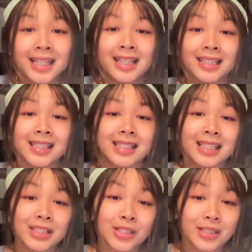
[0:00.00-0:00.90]

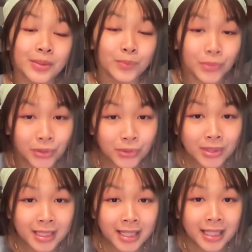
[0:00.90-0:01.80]
listening to some
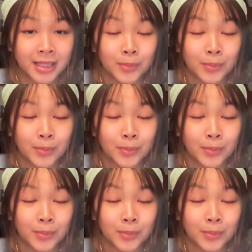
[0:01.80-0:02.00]
music,